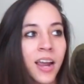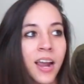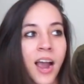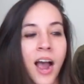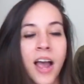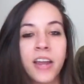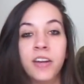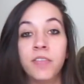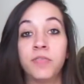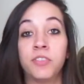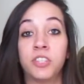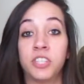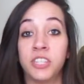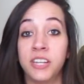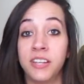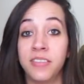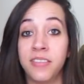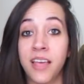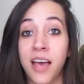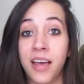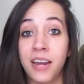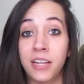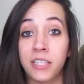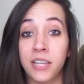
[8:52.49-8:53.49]
kind of seen
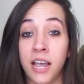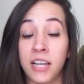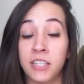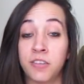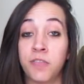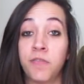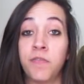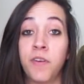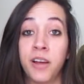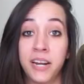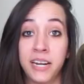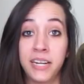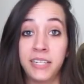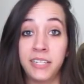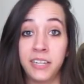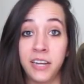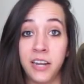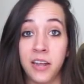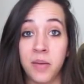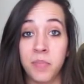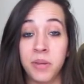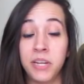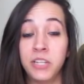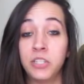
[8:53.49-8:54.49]
that as funny to
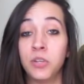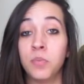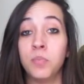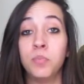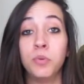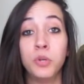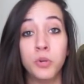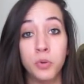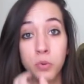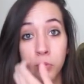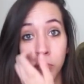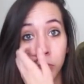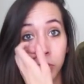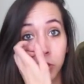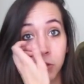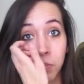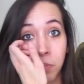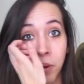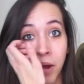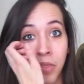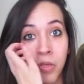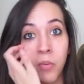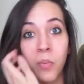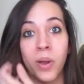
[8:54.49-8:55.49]
him. He's amused
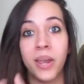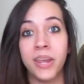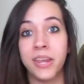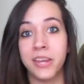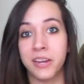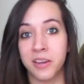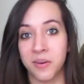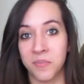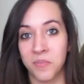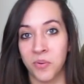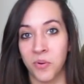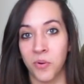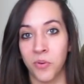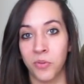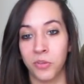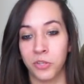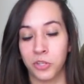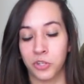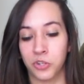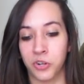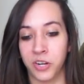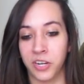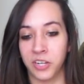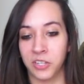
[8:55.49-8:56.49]
by the way he can pull the
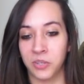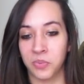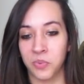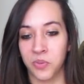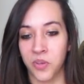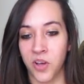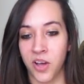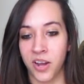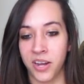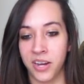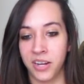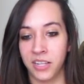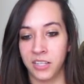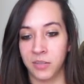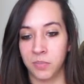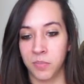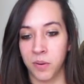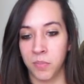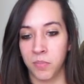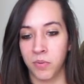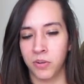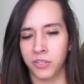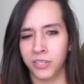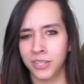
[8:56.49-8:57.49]
strings with audience
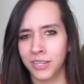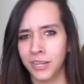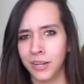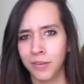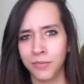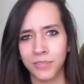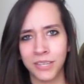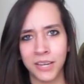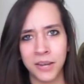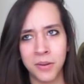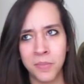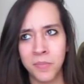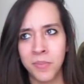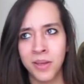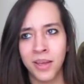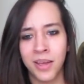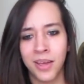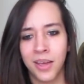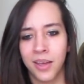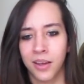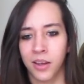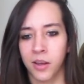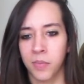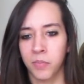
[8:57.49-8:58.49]
members. It gives him
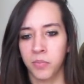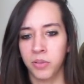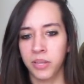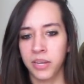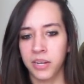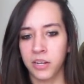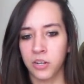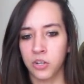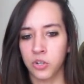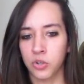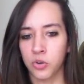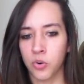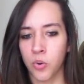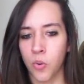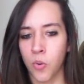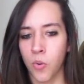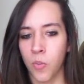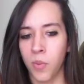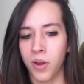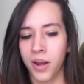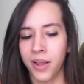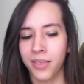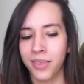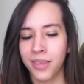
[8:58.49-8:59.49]
complete control.
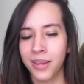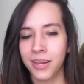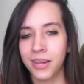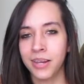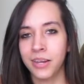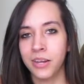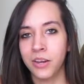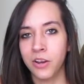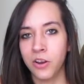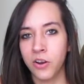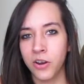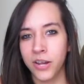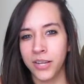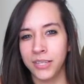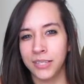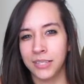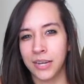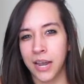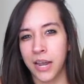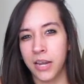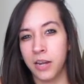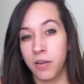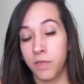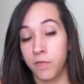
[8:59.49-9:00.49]
But I think here is
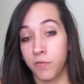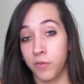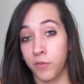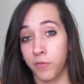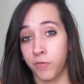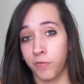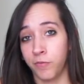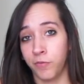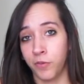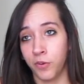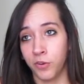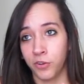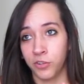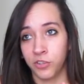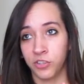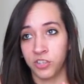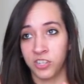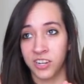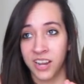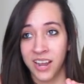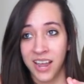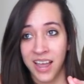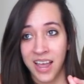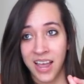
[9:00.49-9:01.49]
kind of the
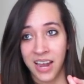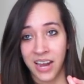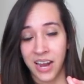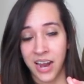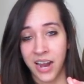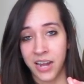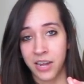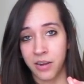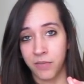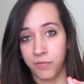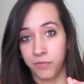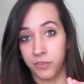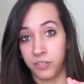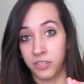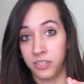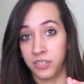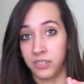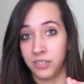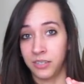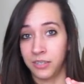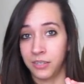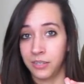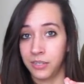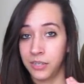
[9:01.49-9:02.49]
first kind of
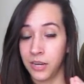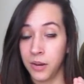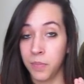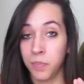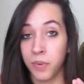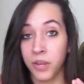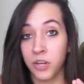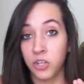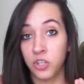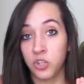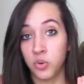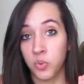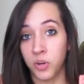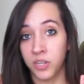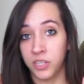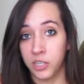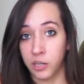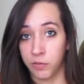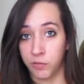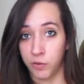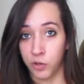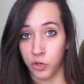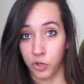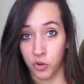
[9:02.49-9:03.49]
tip into a
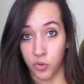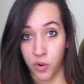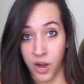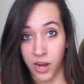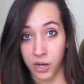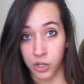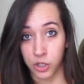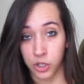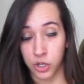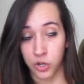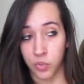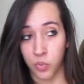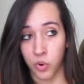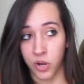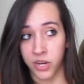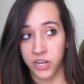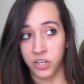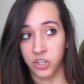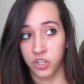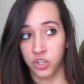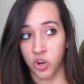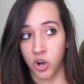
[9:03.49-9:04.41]
different direction where he's